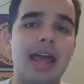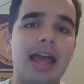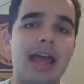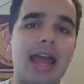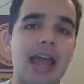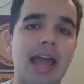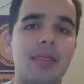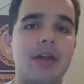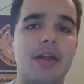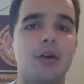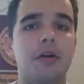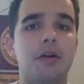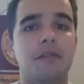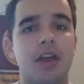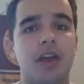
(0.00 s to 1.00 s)
and that
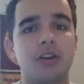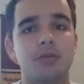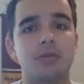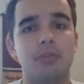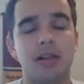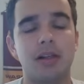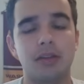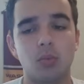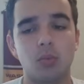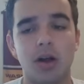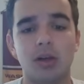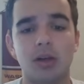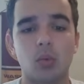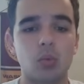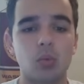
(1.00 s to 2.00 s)
notification bell as well.
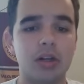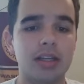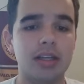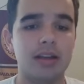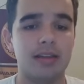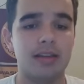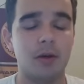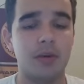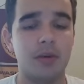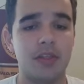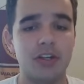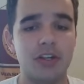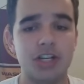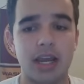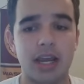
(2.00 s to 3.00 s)
It really does help out the
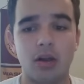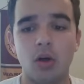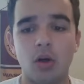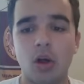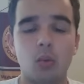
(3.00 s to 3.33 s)
channel.